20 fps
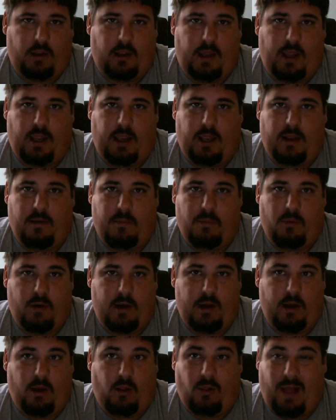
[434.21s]
and the
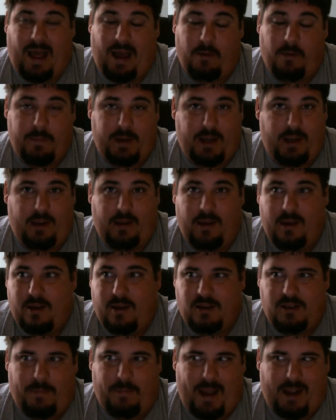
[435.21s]
marina allowed me
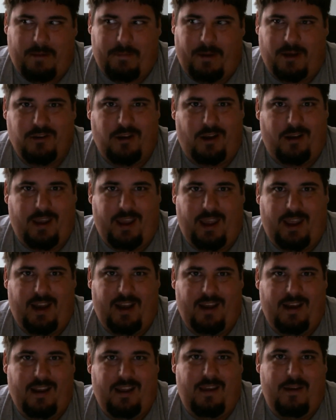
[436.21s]
to back my truck
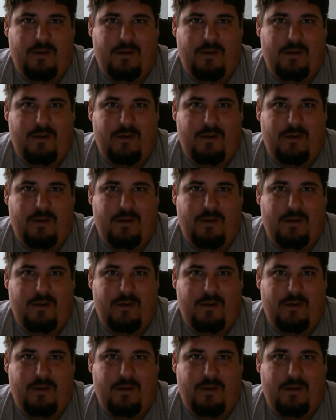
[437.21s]
in